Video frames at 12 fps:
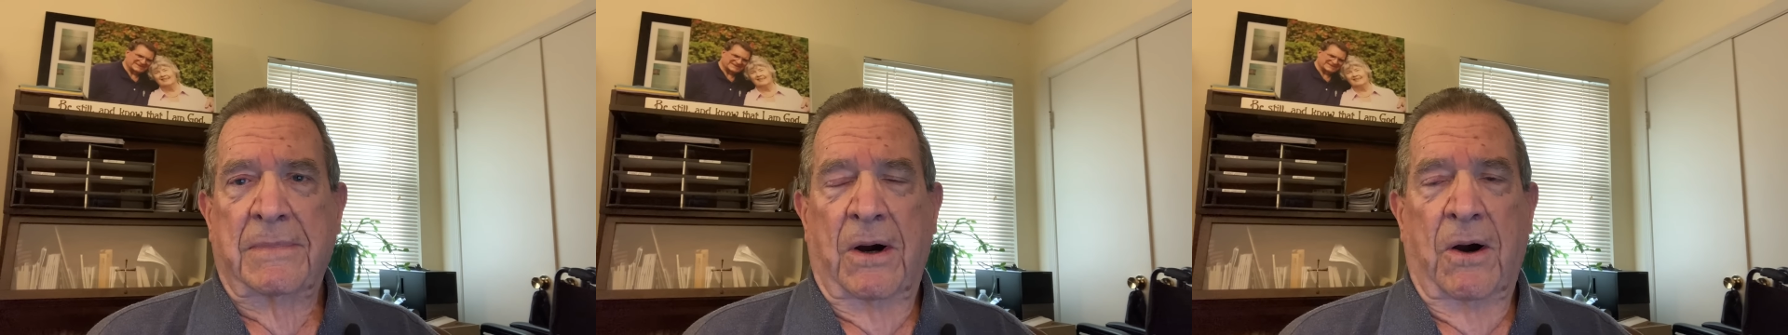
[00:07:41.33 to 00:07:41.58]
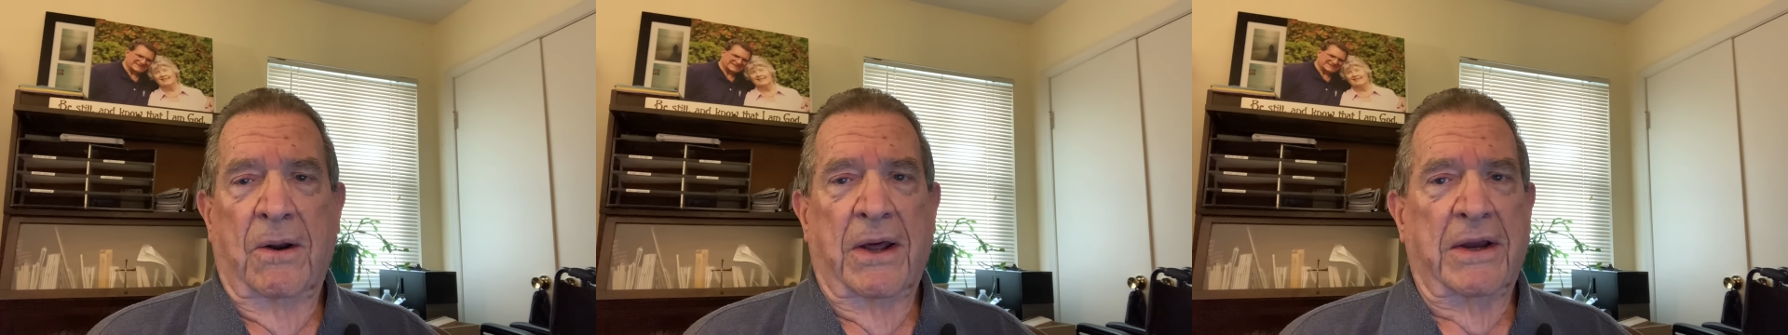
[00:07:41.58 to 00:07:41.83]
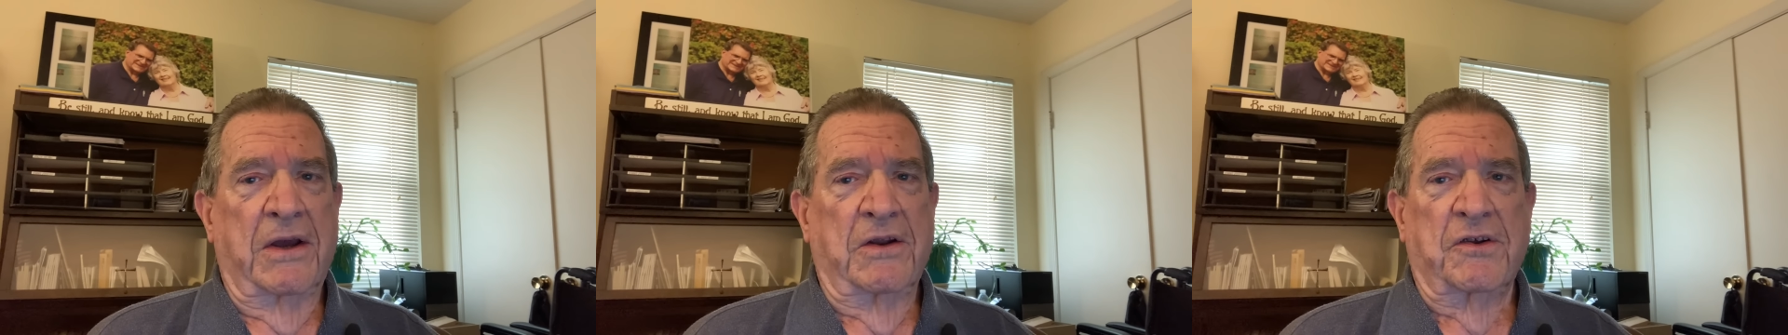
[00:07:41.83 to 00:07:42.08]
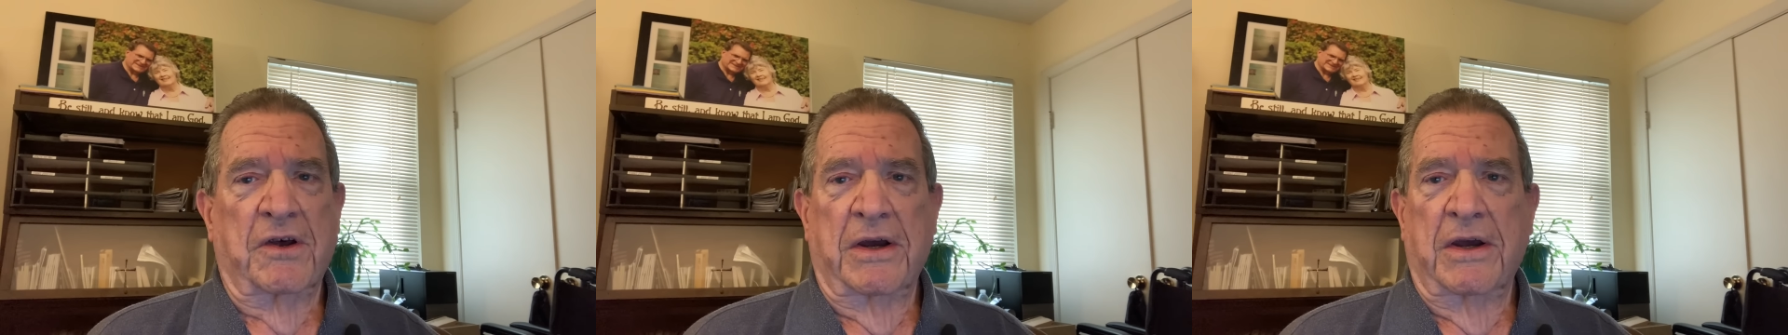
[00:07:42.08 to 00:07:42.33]
all I can
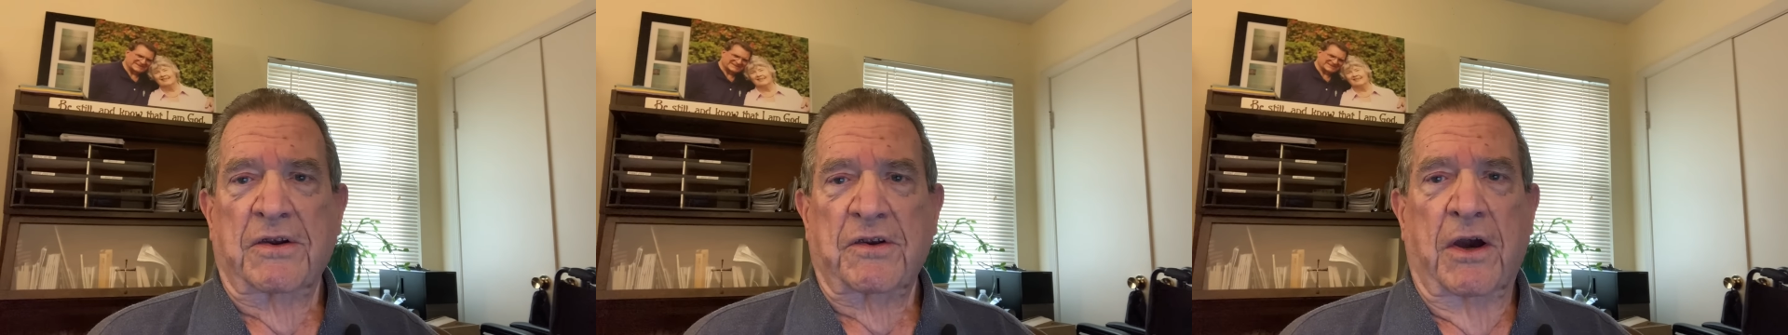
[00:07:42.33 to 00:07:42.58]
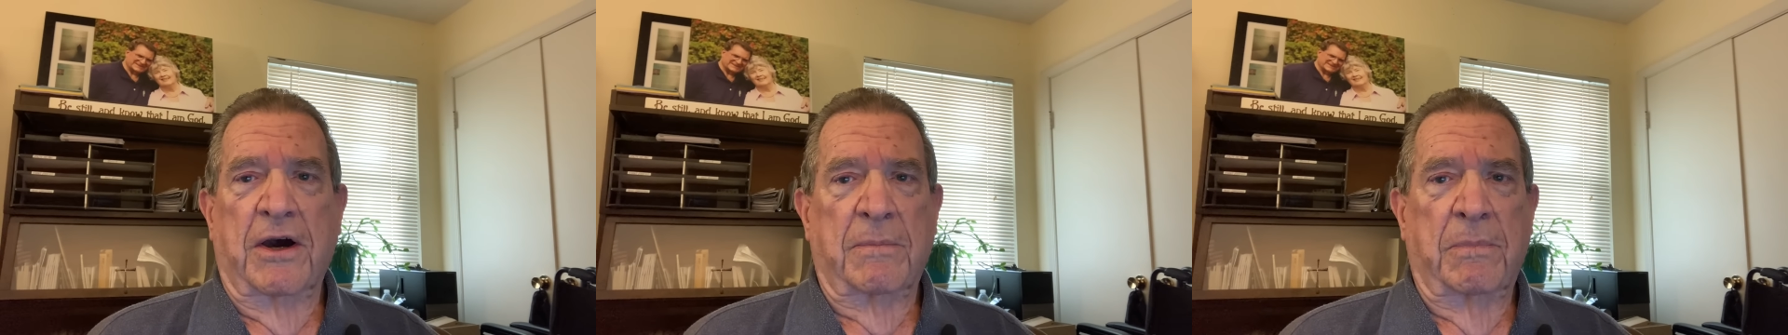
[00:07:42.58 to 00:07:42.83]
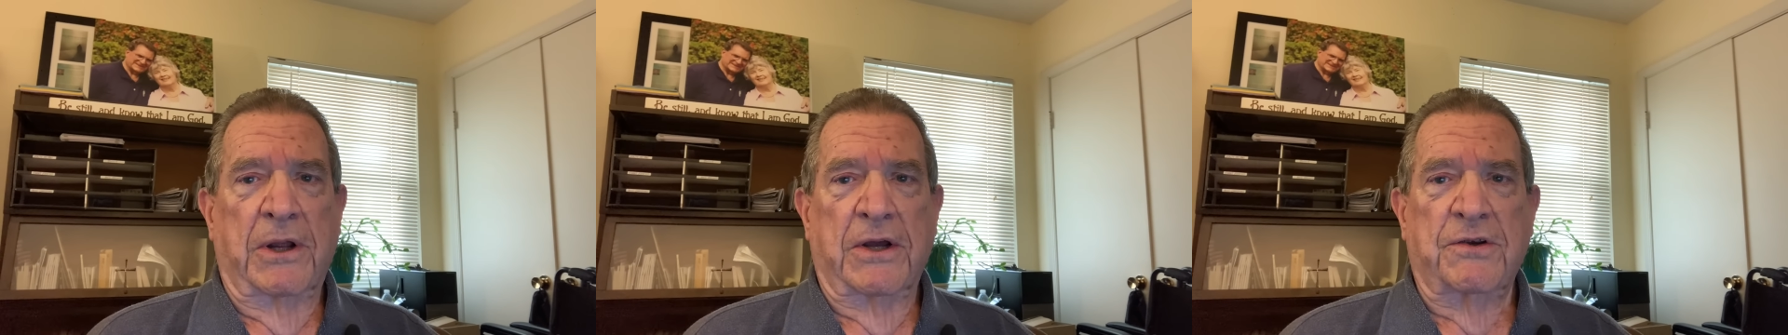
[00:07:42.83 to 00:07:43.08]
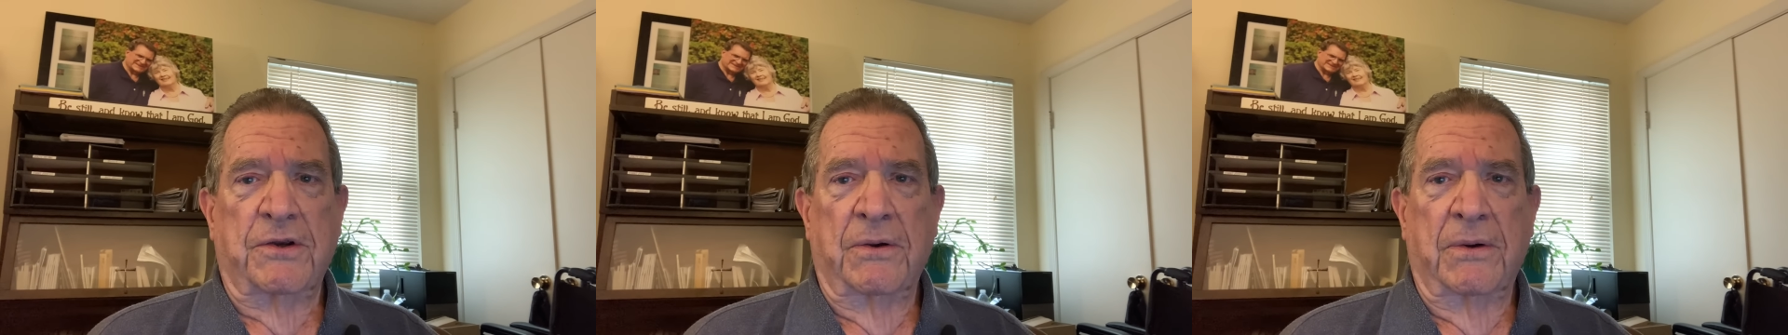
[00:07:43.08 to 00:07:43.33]
say is God
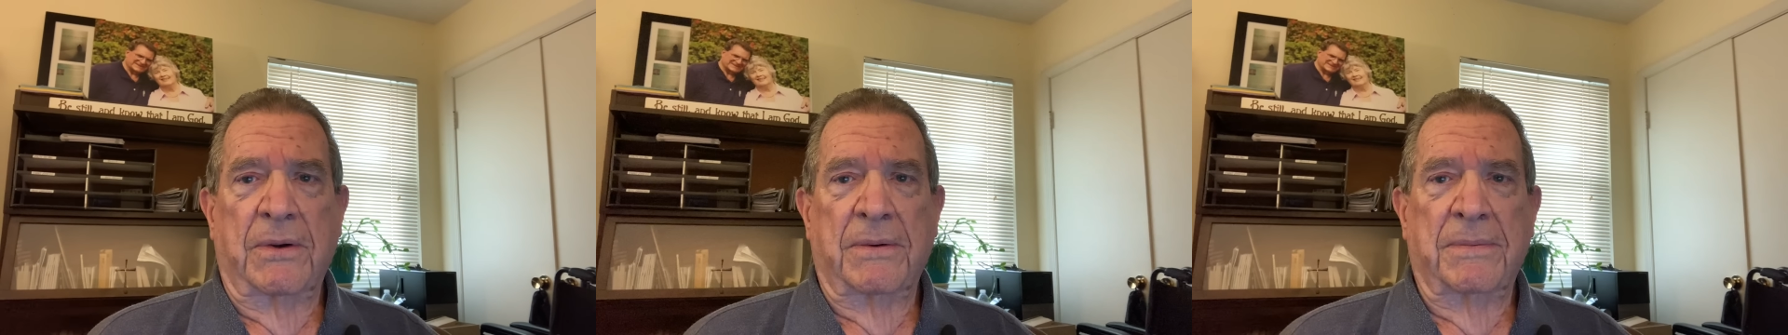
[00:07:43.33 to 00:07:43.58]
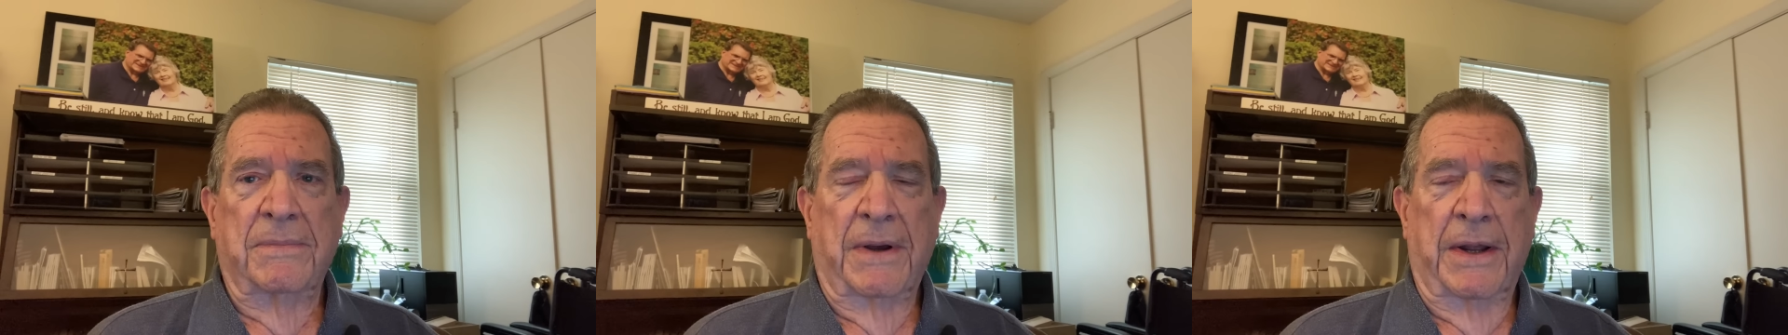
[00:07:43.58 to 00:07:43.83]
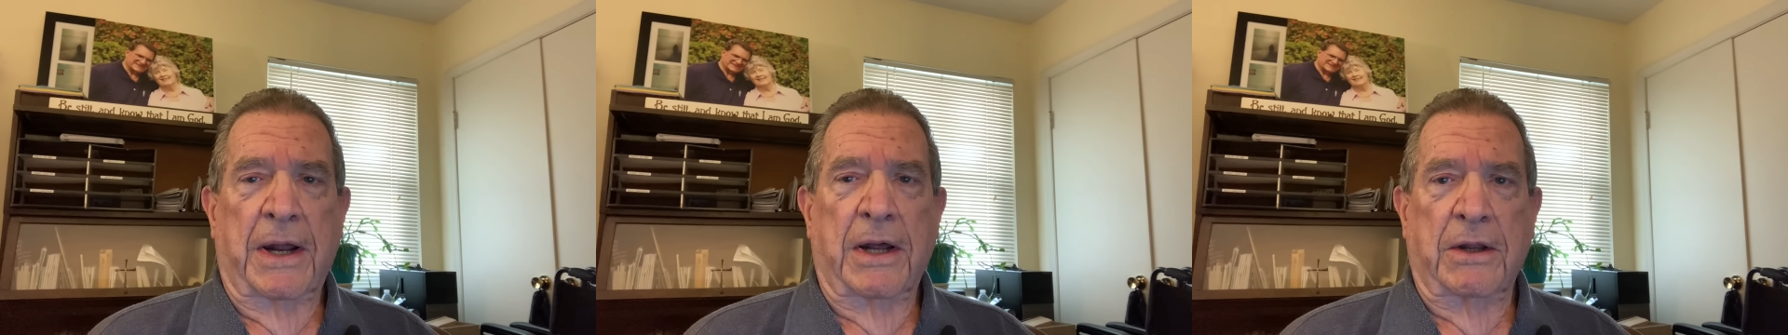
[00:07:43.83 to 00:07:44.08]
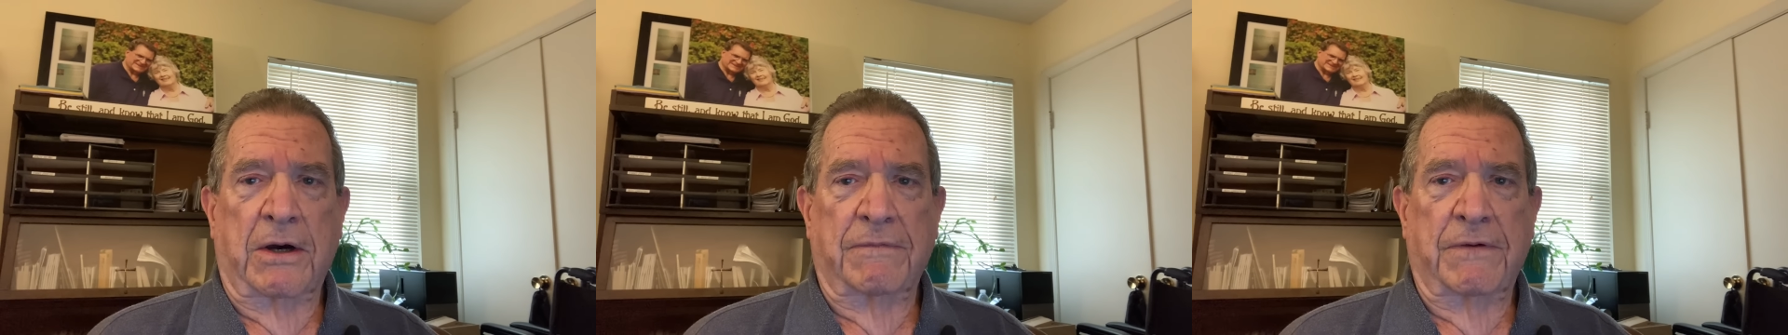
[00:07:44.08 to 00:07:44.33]
bless you and I
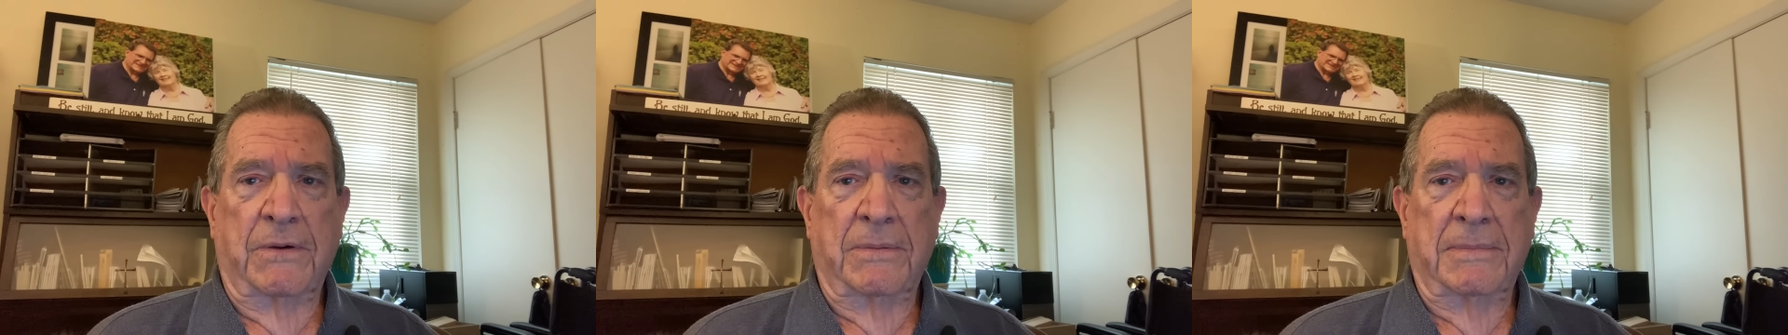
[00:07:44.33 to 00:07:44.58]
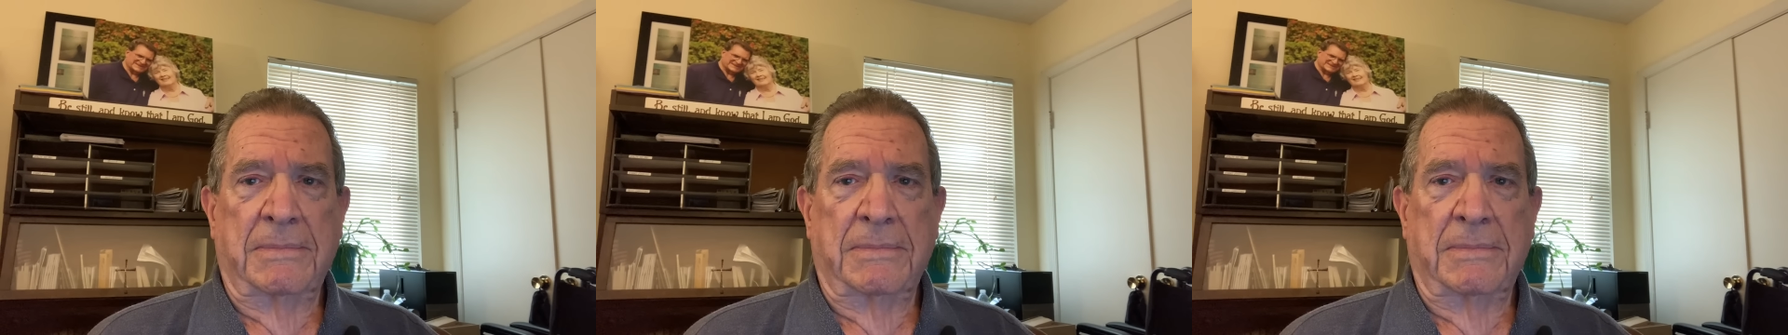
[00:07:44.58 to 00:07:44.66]
love you.